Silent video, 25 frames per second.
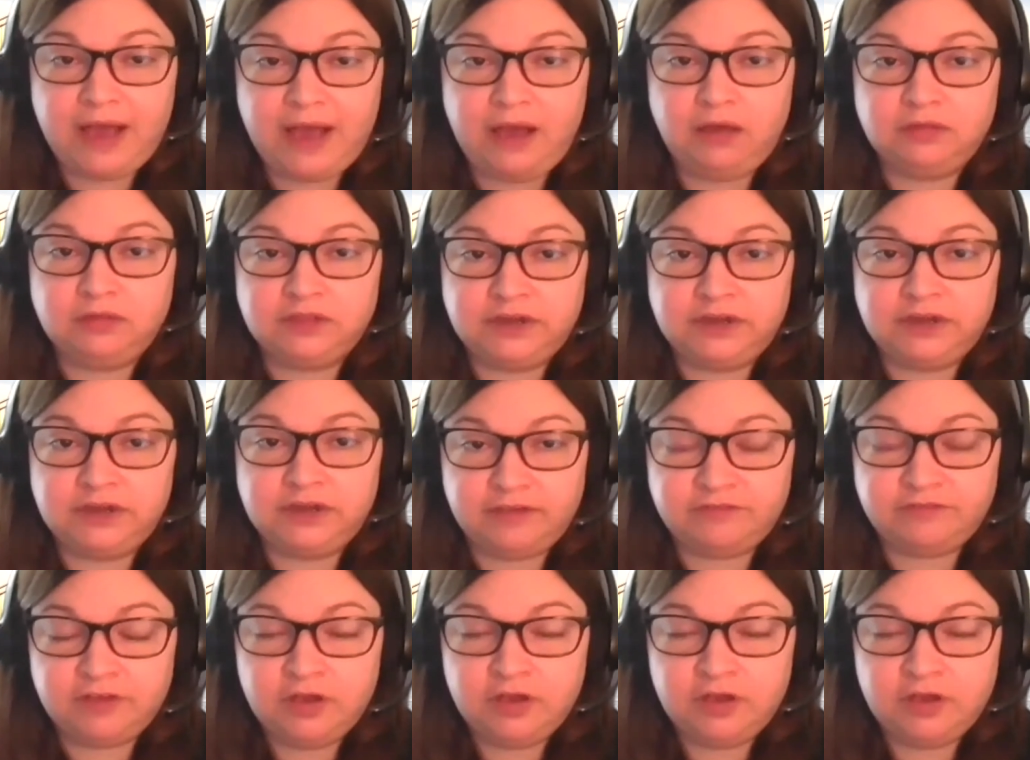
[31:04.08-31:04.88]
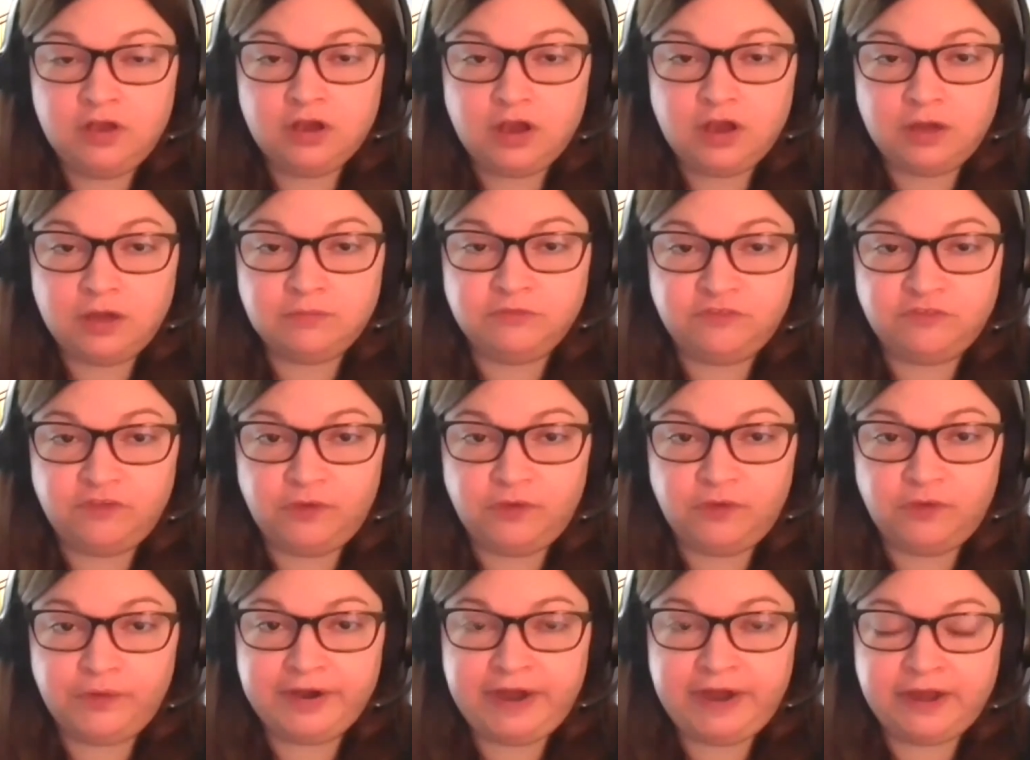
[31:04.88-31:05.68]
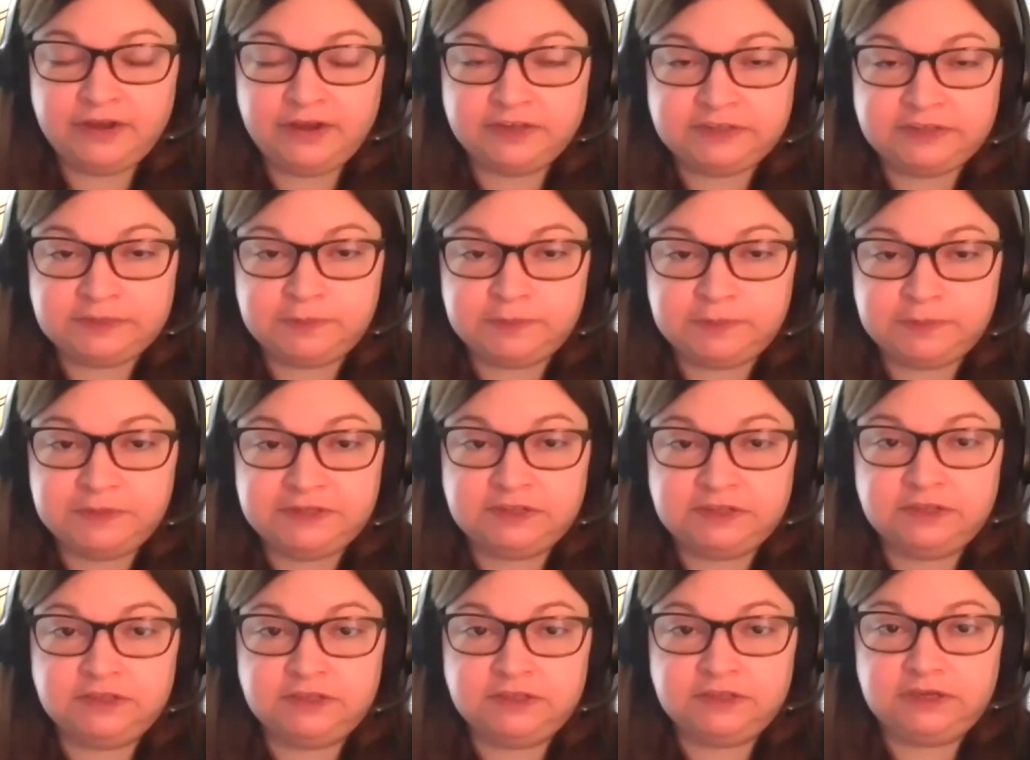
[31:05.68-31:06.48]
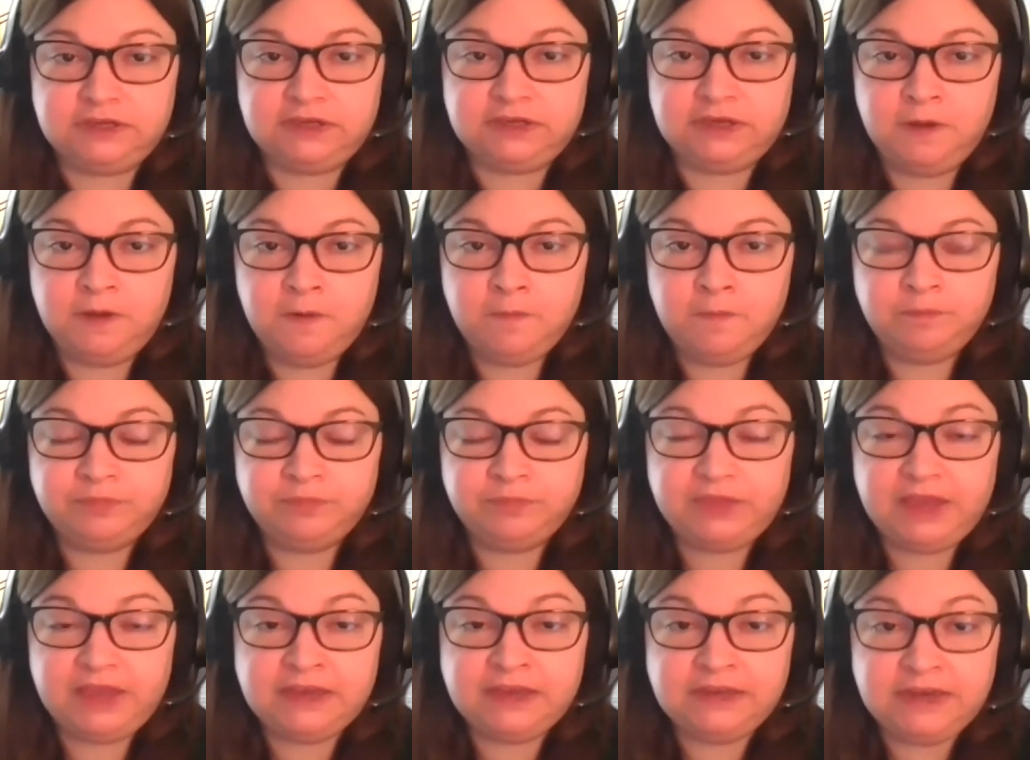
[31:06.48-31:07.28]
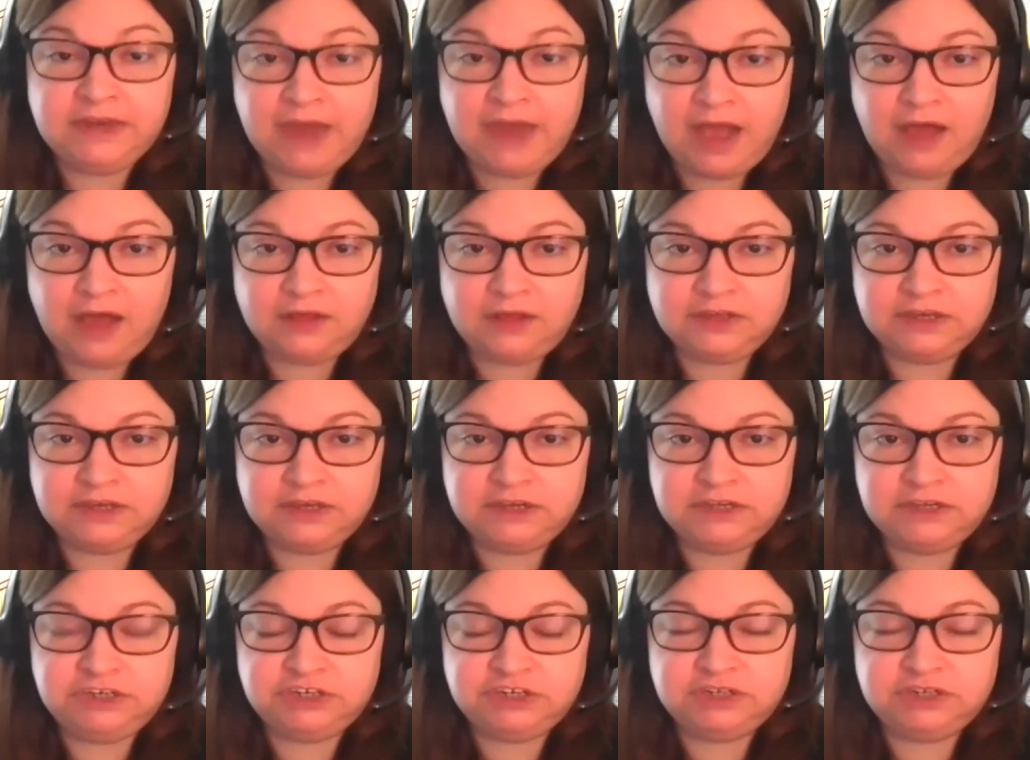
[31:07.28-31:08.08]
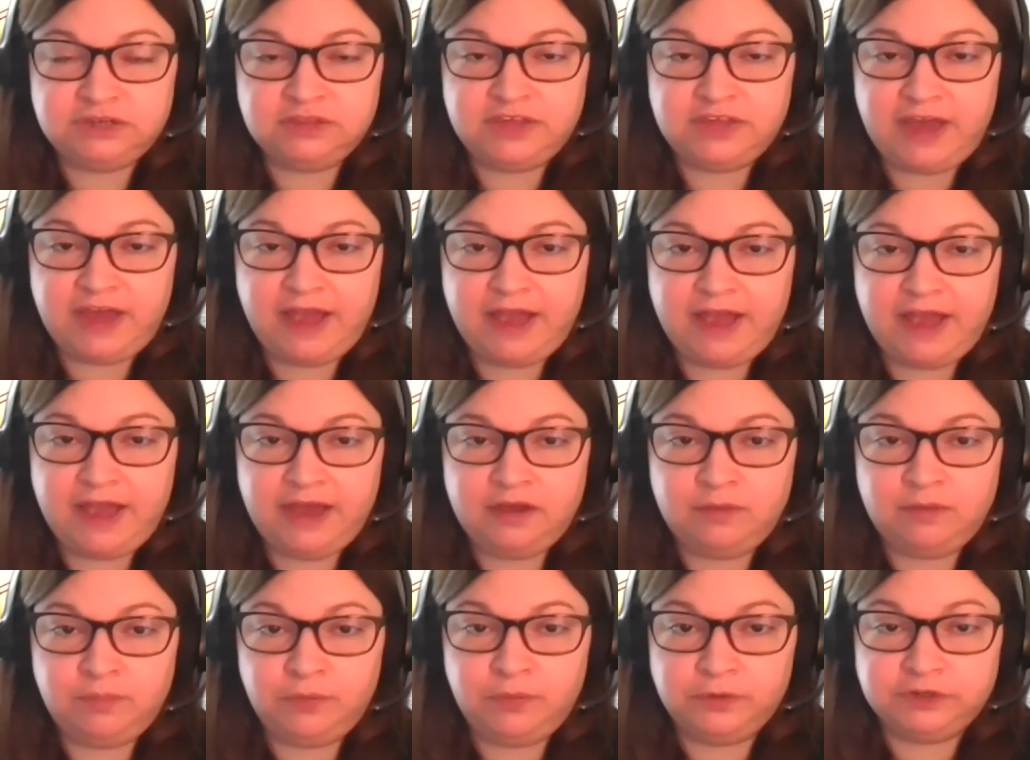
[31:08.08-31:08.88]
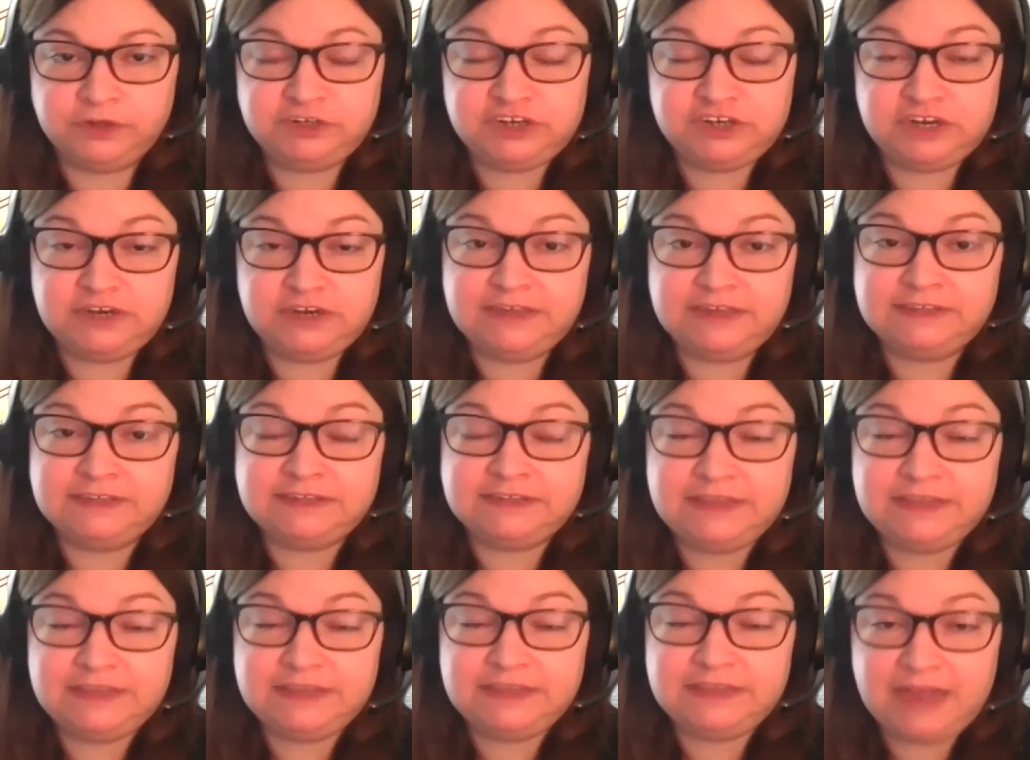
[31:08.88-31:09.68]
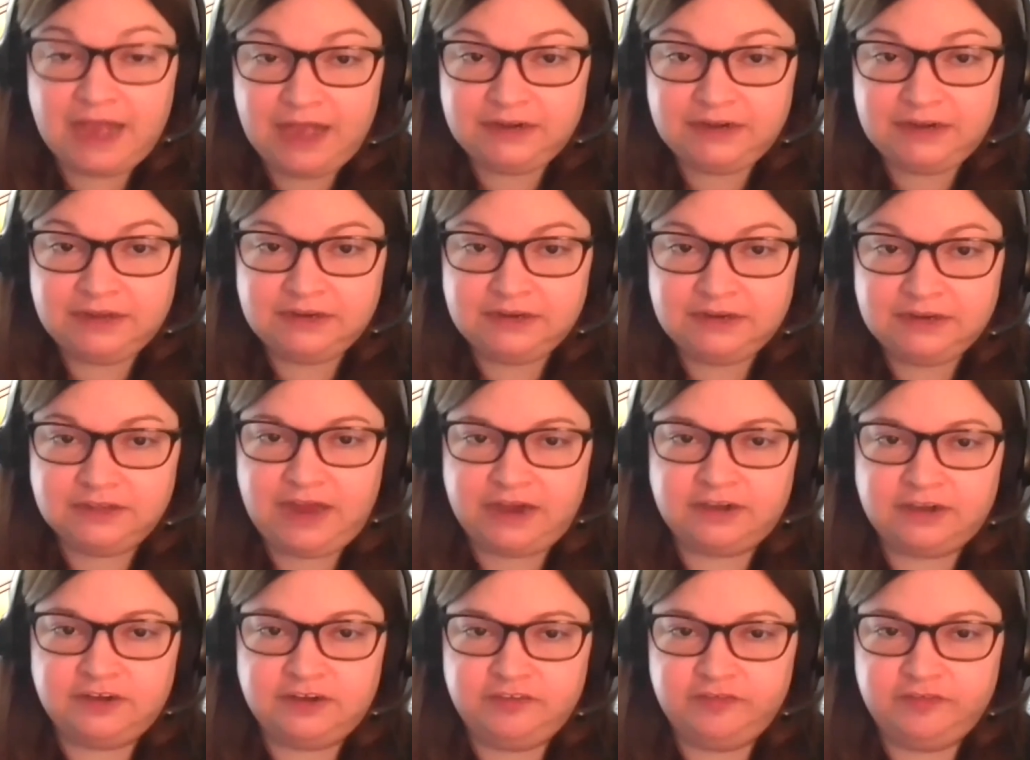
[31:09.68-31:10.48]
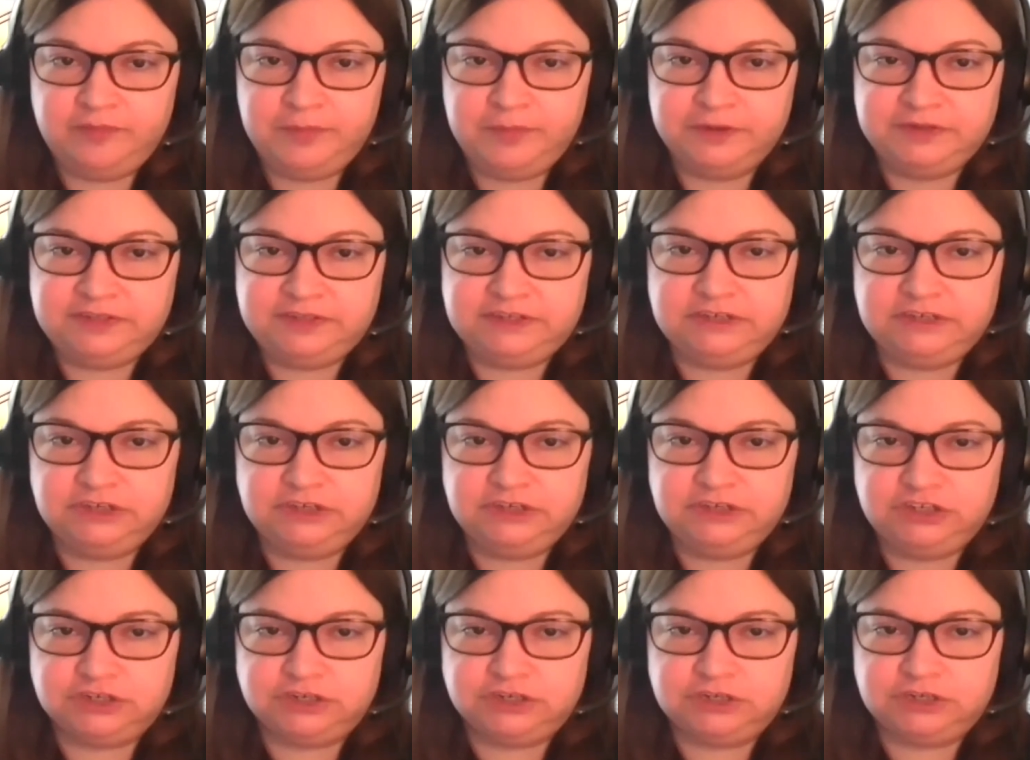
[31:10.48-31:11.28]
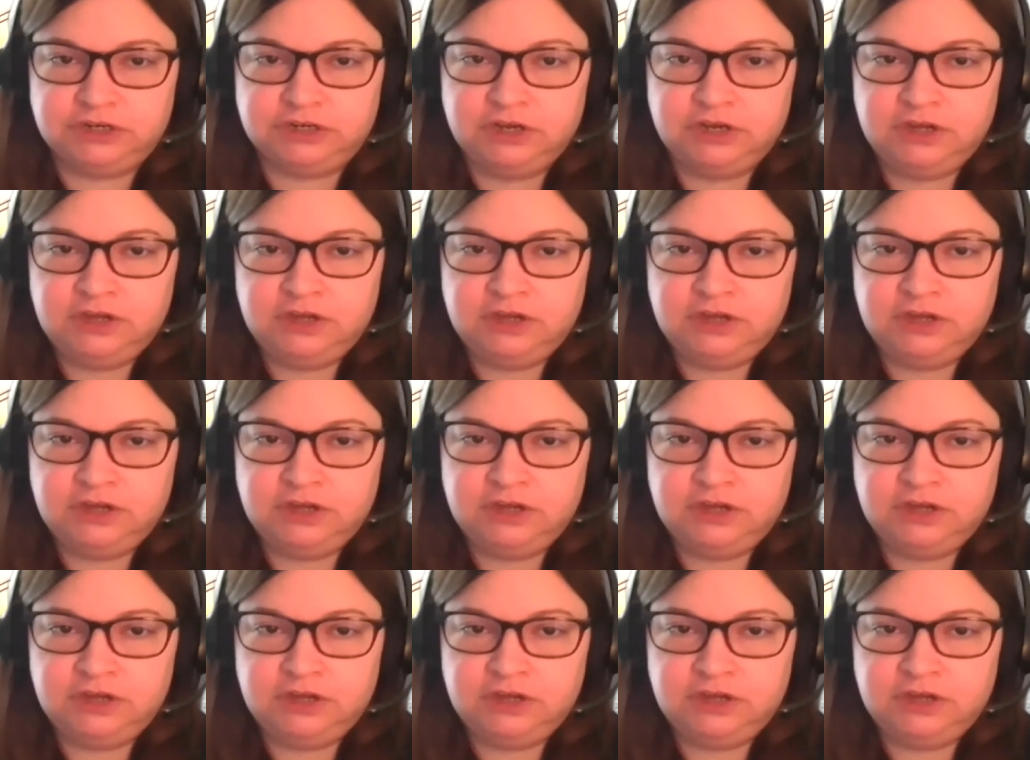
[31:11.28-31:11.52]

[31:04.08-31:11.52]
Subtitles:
that have come forward and explicitly acknowledged that abortion is not an elective procedure,